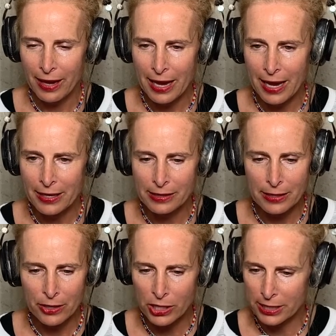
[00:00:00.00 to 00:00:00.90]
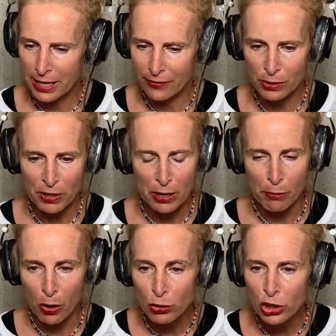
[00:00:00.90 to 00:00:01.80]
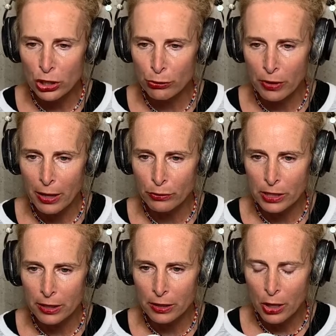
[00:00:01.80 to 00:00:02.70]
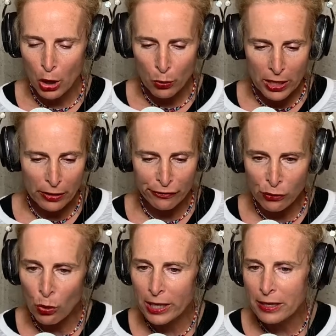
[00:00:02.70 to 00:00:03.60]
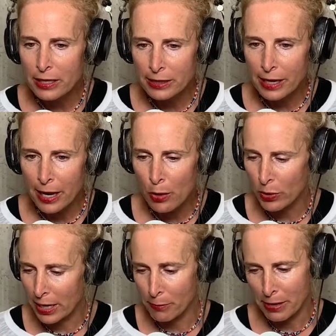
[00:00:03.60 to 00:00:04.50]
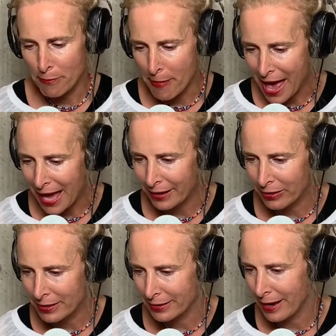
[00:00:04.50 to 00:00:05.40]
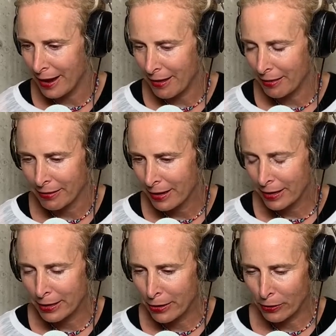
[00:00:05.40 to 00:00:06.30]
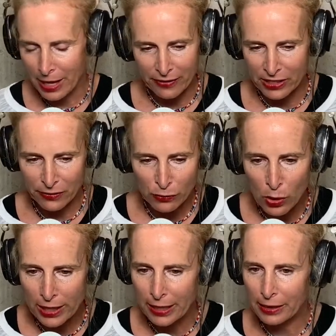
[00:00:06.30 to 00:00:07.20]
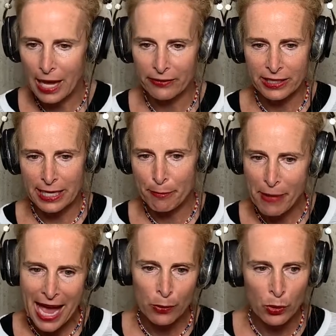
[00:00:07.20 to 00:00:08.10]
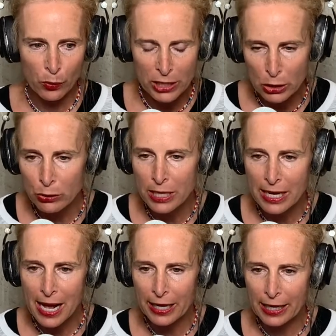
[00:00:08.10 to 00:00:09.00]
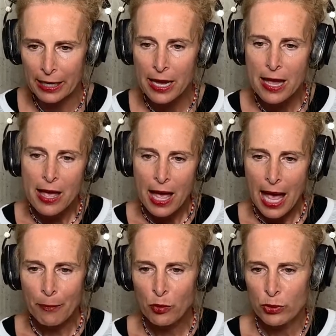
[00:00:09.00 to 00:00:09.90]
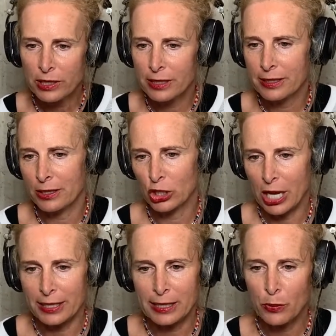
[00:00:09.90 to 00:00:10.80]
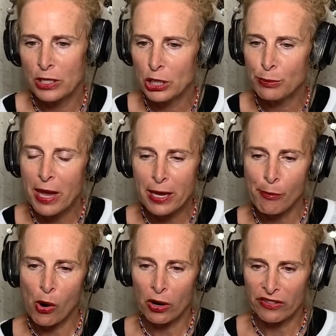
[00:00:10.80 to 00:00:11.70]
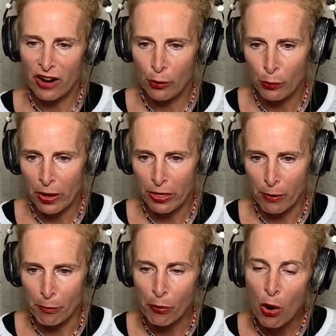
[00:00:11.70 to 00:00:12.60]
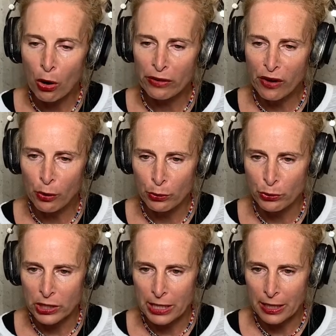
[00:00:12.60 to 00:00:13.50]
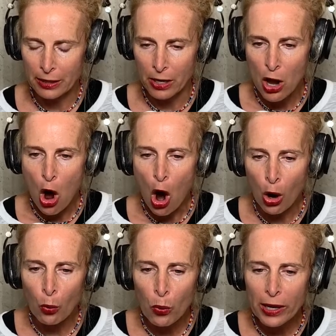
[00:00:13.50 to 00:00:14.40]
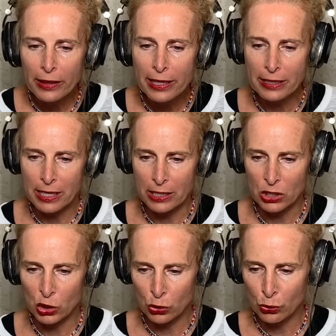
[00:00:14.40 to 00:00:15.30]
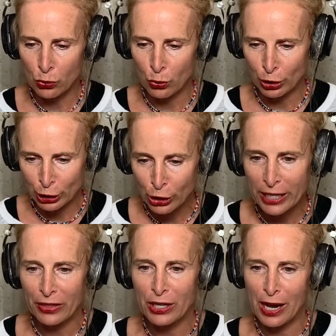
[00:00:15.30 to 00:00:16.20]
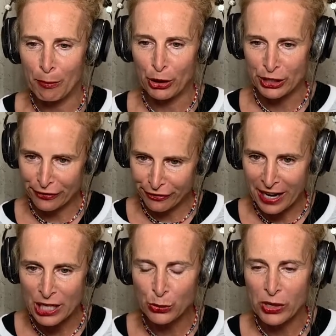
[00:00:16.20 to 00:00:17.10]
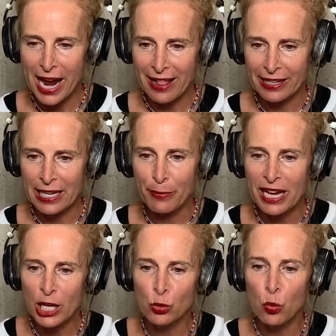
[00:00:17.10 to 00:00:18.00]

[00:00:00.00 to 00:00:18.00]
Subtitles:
And there doesn't have to be emotion around it. We can avoid the scale. We can be mad at the scale. A lot of us avoid it. A lot of us get mad when we do get on it. I'm going to suggest that we just make it part of our rhythm, part of our routine, our willingness to look at the number, to face reality, because